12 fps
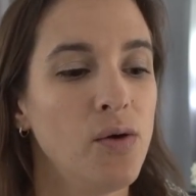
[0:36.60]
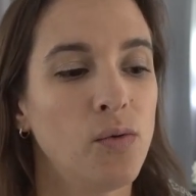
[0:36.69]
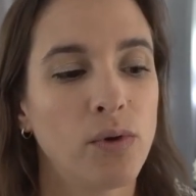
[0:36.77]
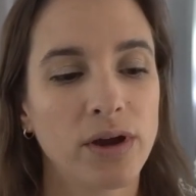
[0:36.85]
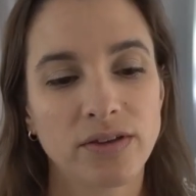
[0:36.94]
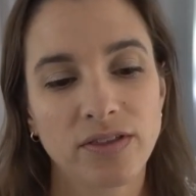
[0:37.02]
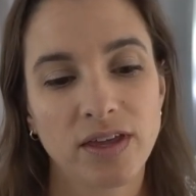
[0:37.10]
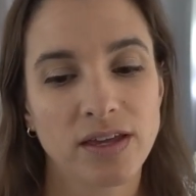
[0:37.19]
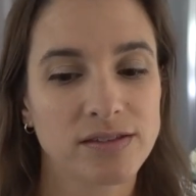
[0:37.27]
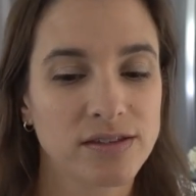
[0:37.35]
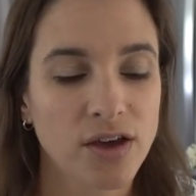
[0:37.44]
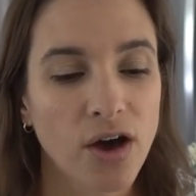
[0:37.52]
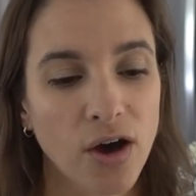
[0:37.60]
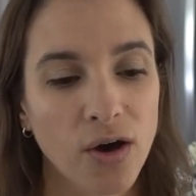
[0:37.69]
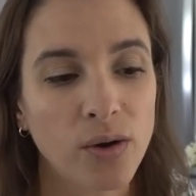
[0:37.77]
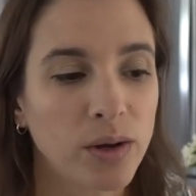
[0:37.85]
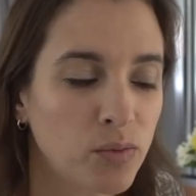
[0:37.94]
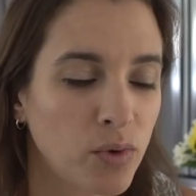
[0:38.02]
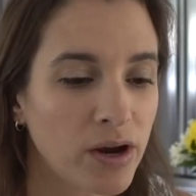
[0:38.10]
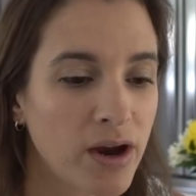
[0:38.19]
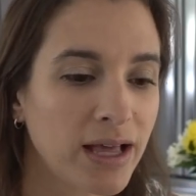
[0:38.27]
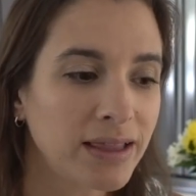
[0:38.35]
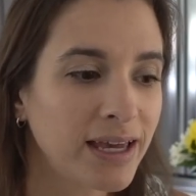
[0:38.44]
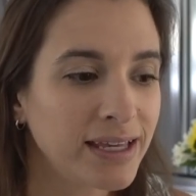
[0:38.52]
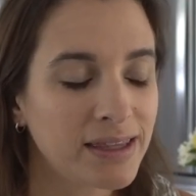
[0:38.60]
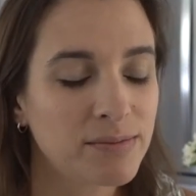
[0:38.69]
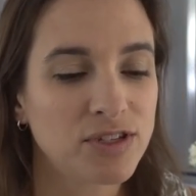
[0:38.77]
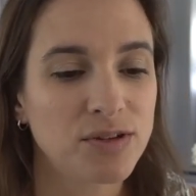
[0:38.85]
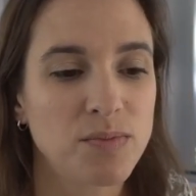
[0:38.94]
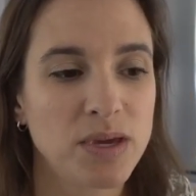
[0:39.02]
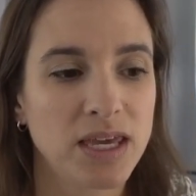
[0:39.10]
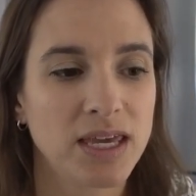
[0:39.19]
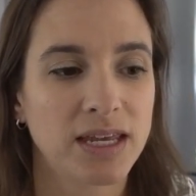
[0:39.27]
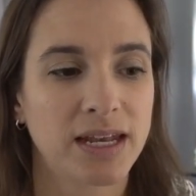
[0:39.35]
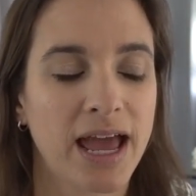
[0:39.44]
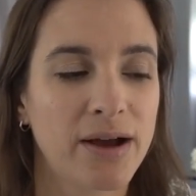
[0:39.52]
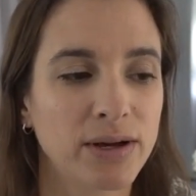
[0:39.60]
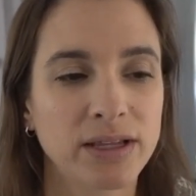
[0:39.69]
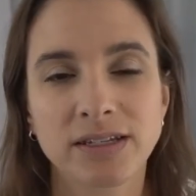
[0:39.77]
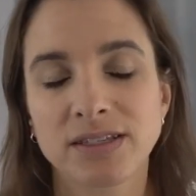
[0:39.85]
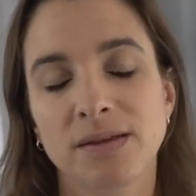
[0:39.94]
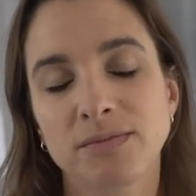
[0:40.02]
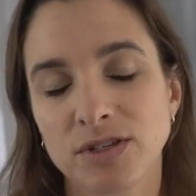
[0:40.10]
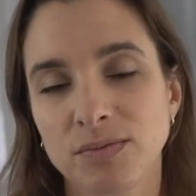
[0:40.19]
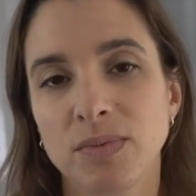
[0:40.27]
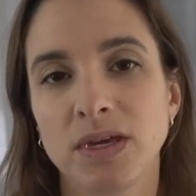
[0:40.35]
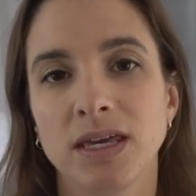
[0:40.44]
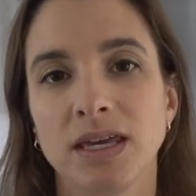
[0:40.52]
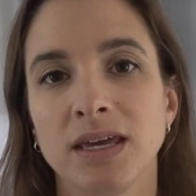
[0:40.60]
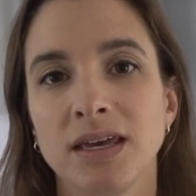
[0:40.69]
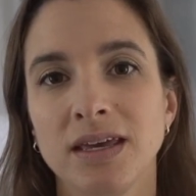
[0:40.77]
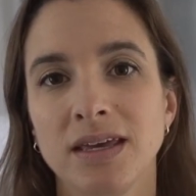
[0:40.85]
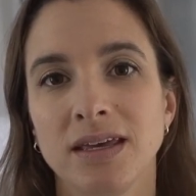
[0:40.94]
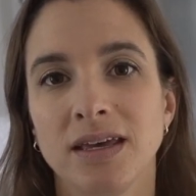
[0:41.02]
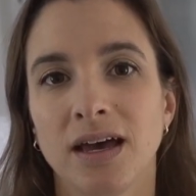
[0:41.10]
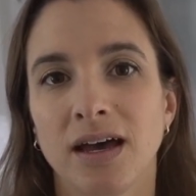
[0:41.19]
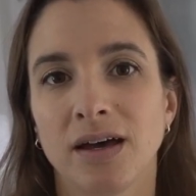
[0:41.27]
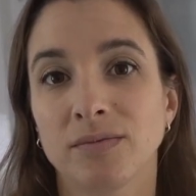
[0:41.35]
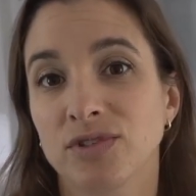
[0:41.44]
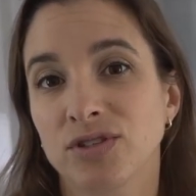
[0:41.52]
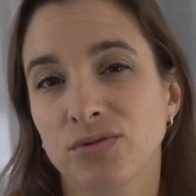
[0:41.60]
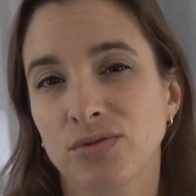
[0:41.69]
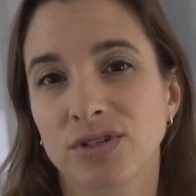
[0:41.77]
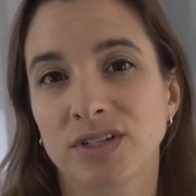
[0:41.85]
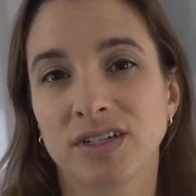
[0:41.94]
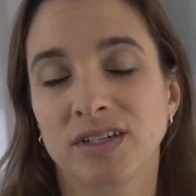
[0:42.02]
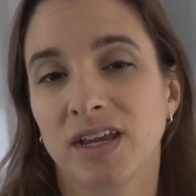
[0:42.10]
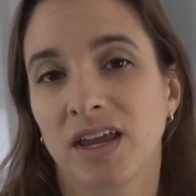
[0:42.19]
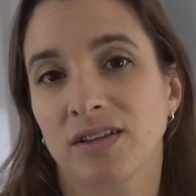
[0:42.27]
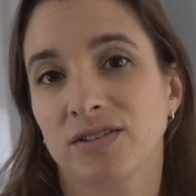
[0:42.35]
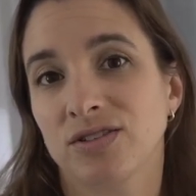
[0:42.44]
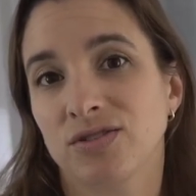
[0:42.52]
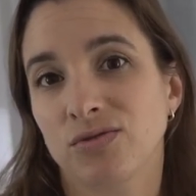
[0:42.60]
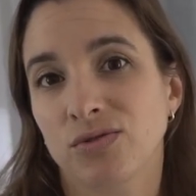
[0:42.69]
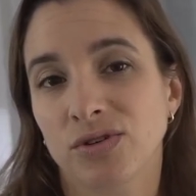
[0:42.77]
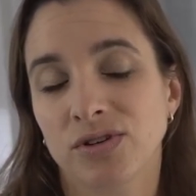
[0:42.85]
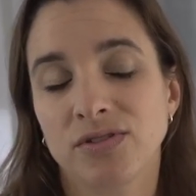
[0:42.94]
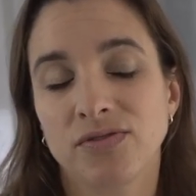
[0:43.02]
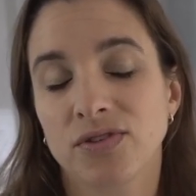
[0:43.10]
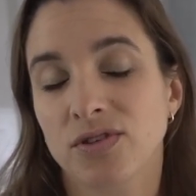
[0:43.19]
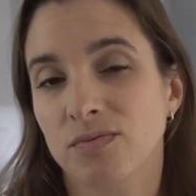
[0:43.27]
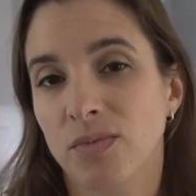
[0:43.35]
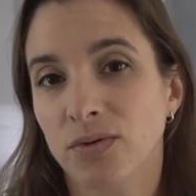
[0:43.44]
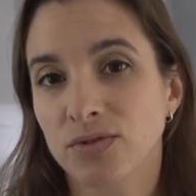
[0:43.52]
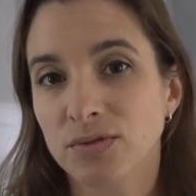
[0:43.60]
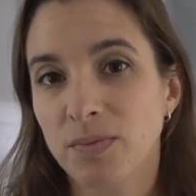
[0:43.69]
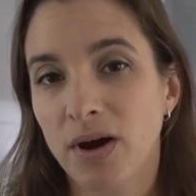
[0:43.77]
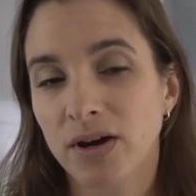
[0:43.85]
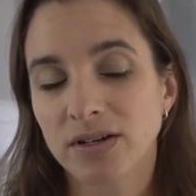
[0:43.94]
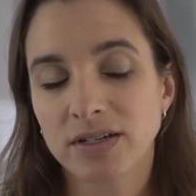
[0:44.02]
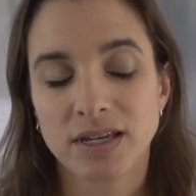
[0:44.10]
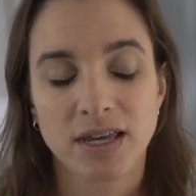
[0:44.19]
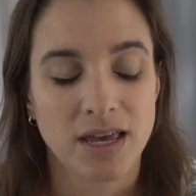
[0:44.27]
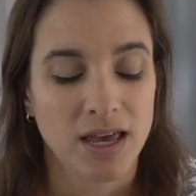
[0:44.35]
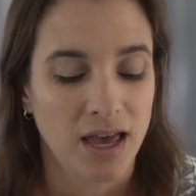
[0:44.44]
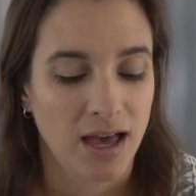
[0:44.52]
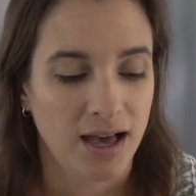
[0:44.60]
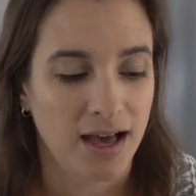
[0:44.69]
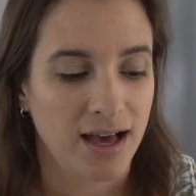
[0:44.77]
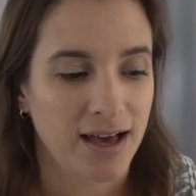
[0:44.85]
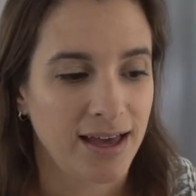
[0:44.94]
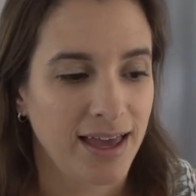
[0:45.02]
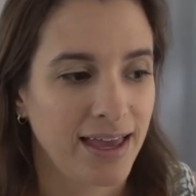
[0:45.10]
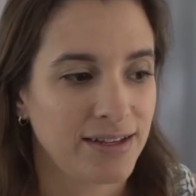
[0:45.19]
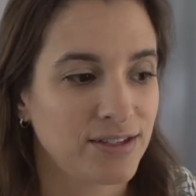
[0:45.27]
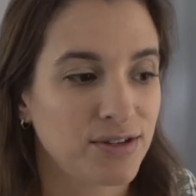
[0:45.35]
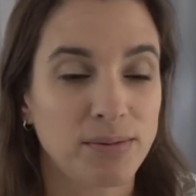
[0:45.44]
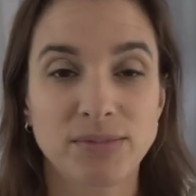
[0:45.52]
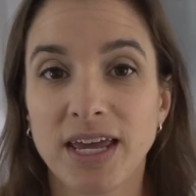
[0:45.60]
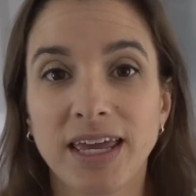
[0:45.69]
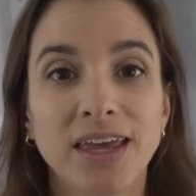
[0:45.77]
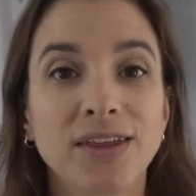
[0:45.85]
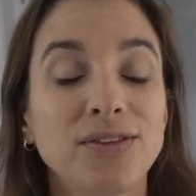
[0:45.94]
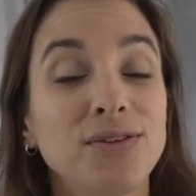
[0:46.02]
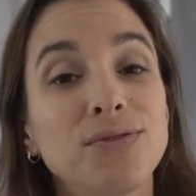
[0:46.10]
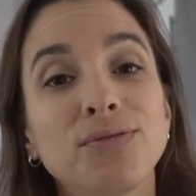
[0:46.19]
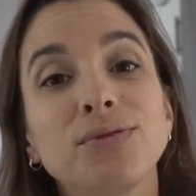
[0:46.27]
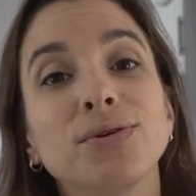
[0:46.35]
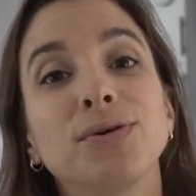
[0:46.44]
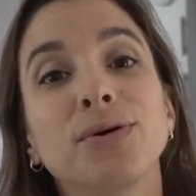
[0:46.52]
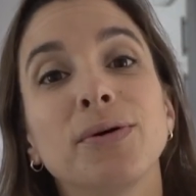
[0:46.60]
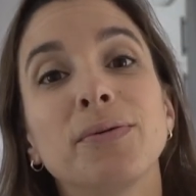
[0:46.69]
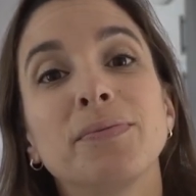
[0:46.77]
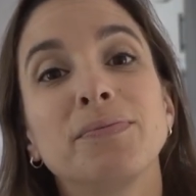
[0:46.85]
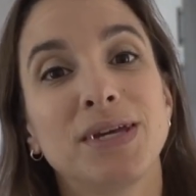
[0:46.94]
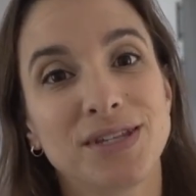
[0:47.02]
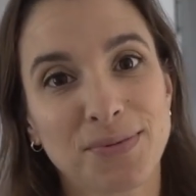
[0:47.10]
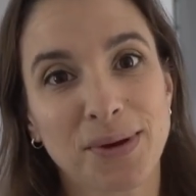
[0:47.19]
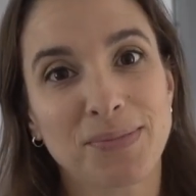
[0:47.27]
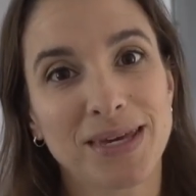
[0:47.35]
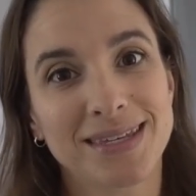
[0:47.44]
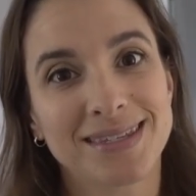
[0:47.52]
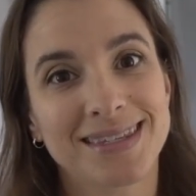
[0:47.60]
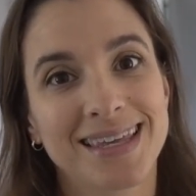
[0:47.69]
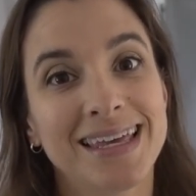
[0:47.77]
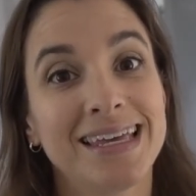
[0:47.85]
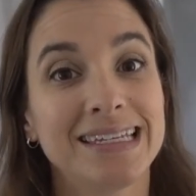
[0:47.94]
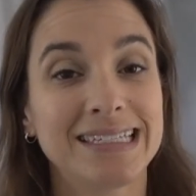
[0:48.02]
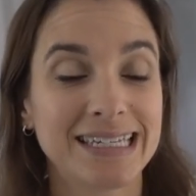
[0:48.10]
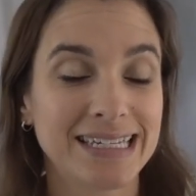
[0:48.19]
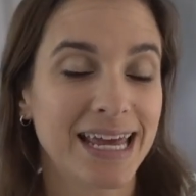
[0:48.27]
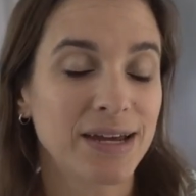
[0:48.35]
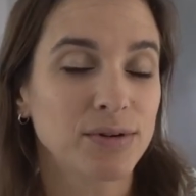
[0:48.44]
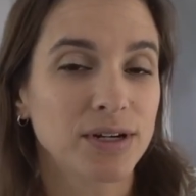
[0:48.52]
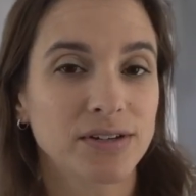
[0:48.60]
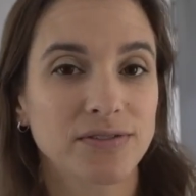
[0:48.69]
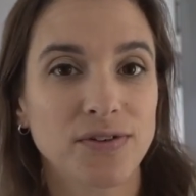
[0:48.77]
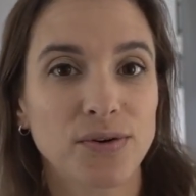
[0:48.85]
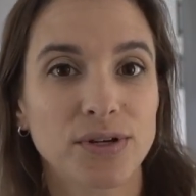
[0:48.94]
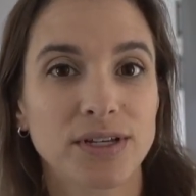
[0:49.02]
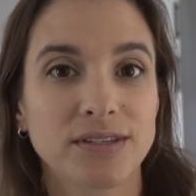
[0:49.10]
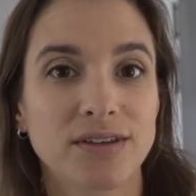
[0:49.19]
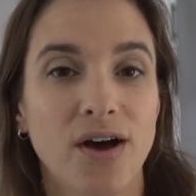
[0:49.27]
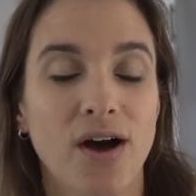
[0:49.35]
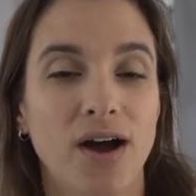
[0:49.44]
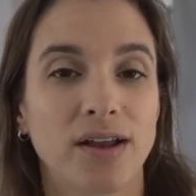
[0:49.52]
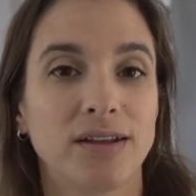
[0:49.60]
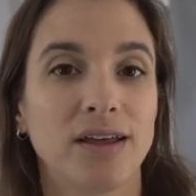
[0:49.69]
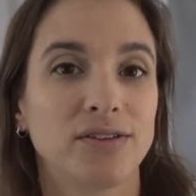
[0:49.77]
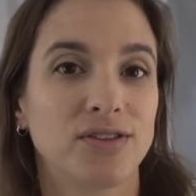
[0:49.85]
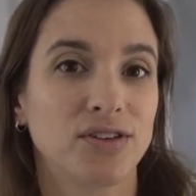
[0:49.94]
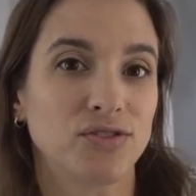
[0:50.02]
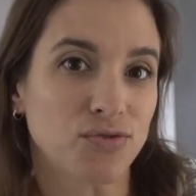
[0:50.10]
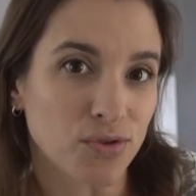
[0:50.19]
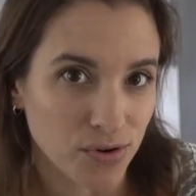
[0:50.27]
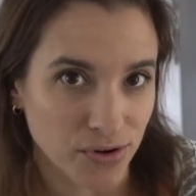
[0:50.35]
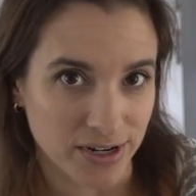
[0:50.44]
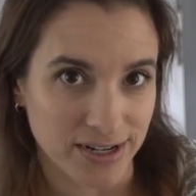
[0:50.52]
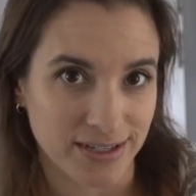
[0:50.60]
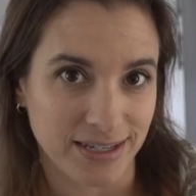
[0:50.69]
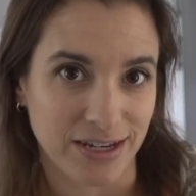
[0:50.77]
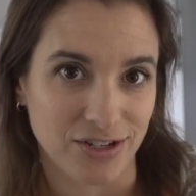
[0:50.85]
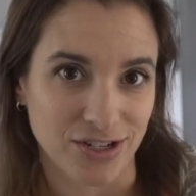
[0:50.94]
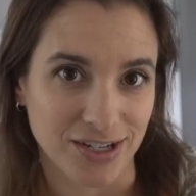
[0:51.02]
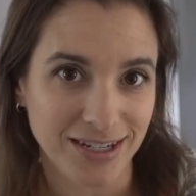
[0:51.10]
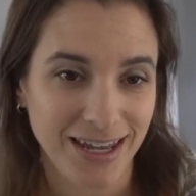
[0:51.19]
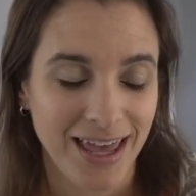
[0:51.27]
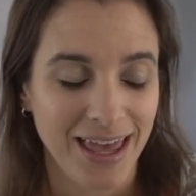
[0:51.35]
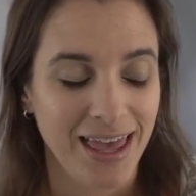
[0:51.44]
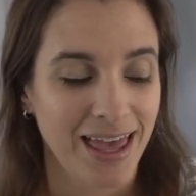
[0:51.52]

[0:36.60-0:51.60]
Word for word: where things go and where I like them to be and how I like them to be um, sorted and stored for the most part. Uh, and so I'm taking you through piece by piece. Today we're gonna focus on the drawer organization